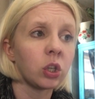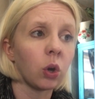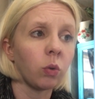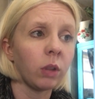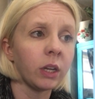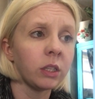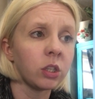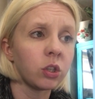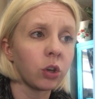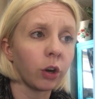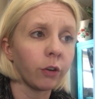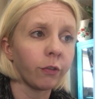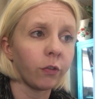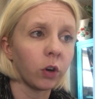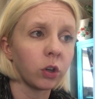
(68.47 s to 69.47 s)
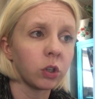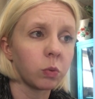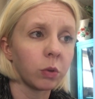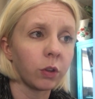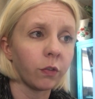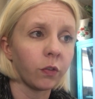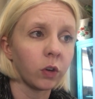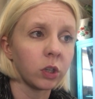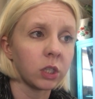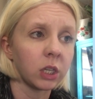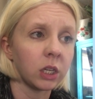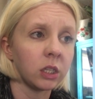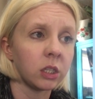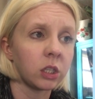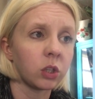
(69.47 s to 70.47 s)
So let's start first with the first
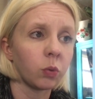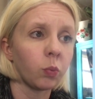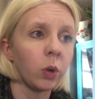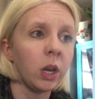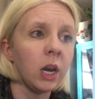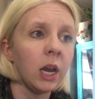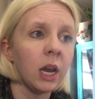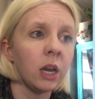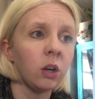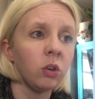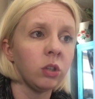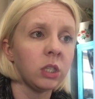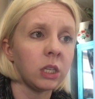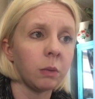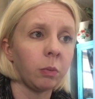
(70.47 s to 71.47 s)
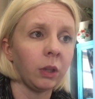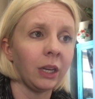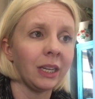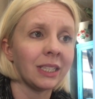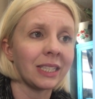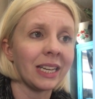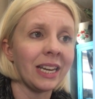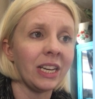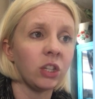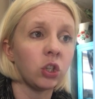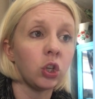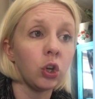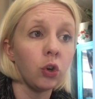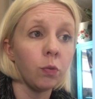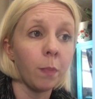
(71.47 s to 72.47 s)
sentence. Serena and her siblings eat
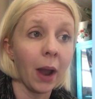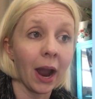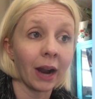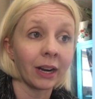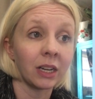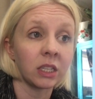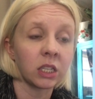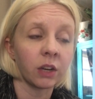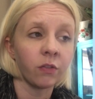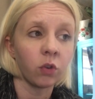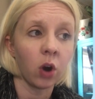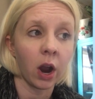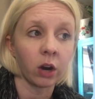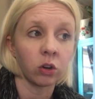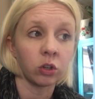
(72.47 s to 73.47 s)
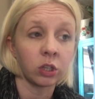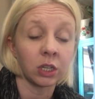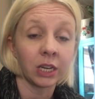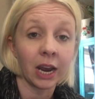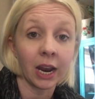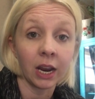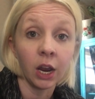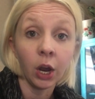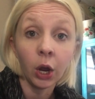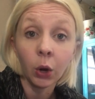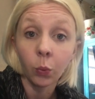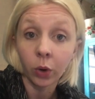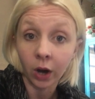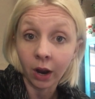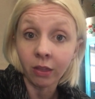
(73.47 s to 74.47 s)
two packets of crackers a day.
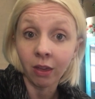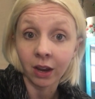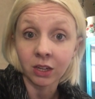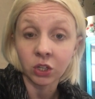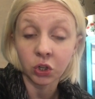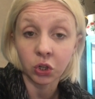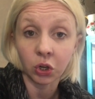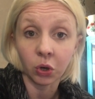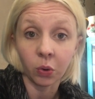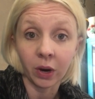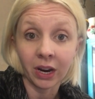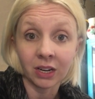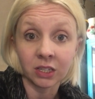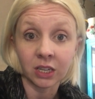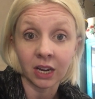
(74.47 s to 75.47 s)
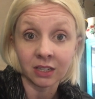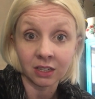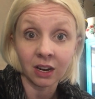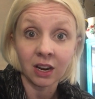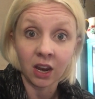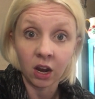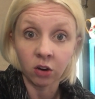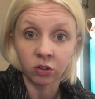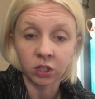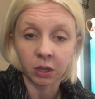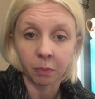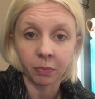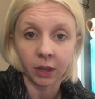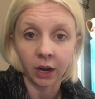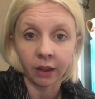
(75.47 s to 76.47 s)
What I like to do is as I hear
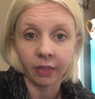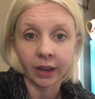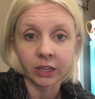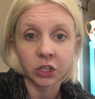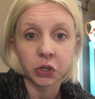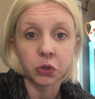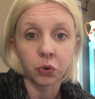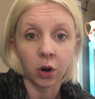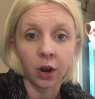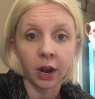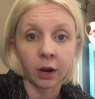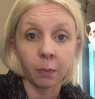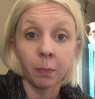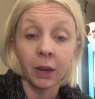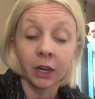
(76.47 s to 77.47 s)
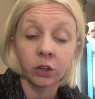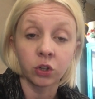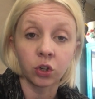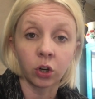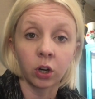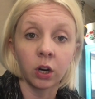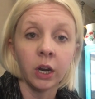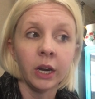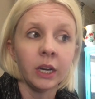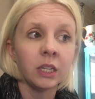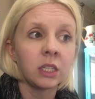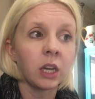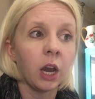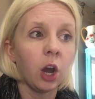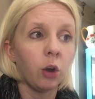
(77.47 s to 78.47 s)
something, I like to draw out a picture
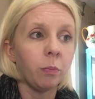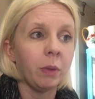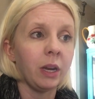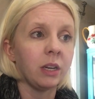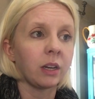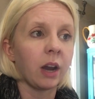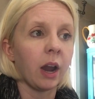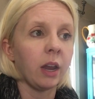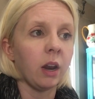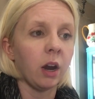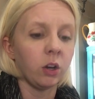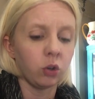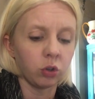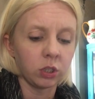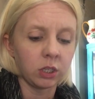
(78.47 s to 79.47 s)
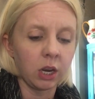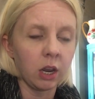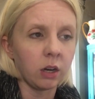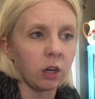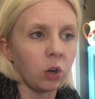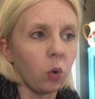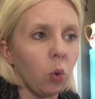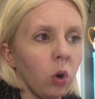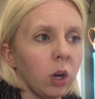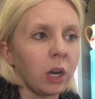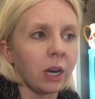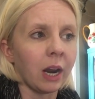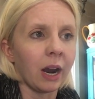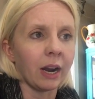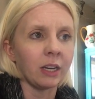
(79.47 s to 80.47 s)
to help me to kind of understand and
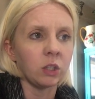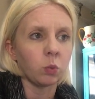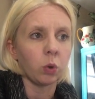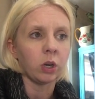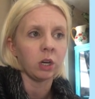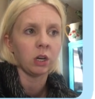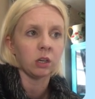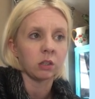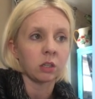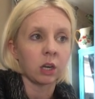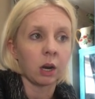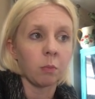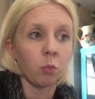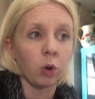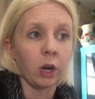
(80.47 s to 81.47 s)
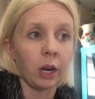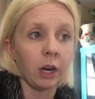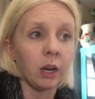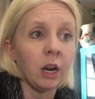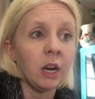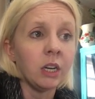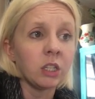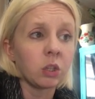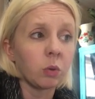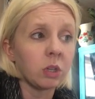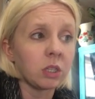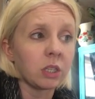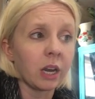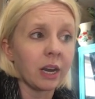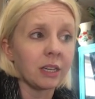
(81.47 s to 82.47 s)
organize what it is that I'm reading. So it
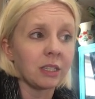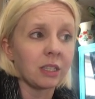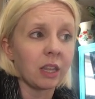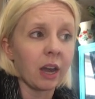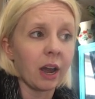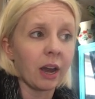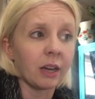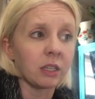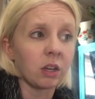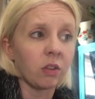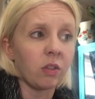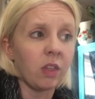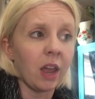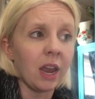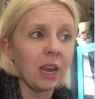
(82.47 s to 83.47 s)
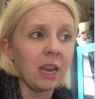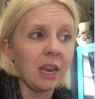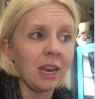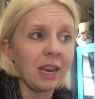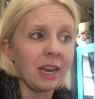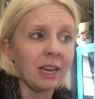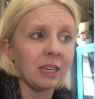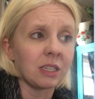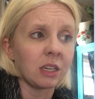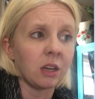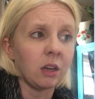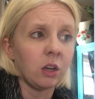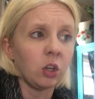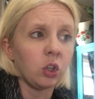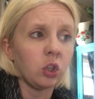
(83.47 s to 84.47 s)
says that they eat